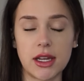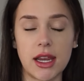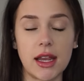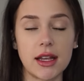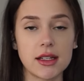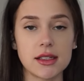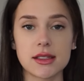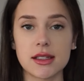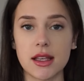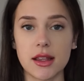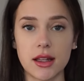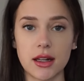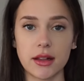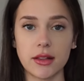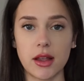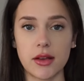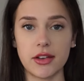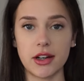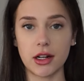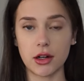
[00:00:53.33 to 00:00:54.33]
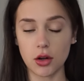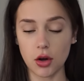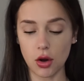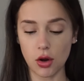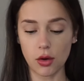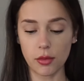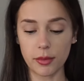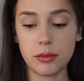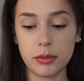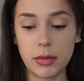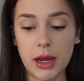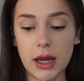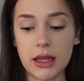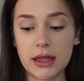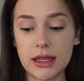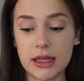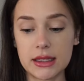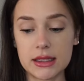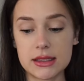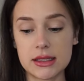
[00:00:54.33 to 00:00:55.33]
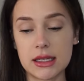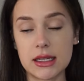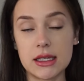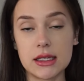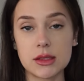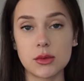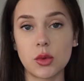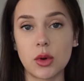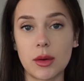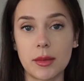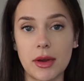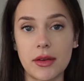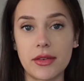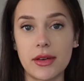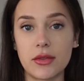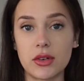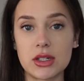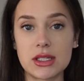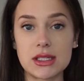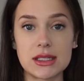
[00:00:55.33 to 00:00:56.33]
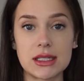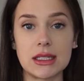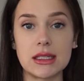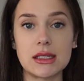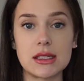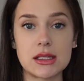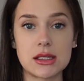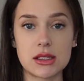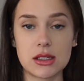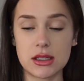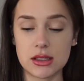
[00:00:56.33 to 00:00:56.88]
Can't say that I love it at all, but this is one of my favorite scents.